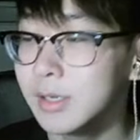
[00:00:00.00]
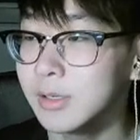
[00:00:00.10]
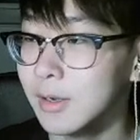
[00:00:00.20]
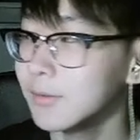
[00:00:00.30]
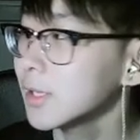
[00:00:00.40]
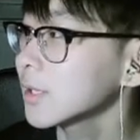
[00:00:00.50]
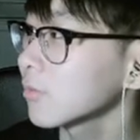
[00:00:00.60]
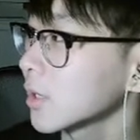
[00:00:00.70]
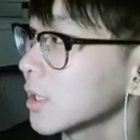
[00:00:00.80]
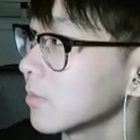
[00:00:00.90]
So everything is
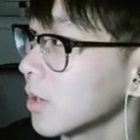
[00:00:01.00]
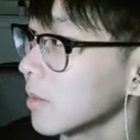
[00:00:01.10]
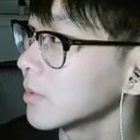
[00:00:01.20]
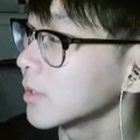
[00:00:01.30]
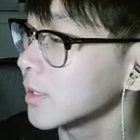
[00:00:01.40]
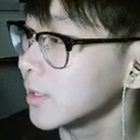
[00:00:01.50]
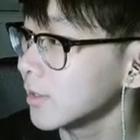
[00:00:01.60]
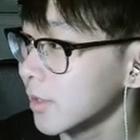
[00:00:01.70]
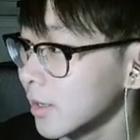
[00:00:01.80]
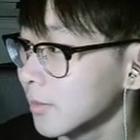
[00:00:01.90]
working properly
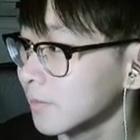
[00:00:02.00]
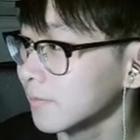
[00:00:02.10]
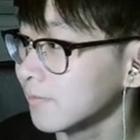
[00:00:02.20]
there.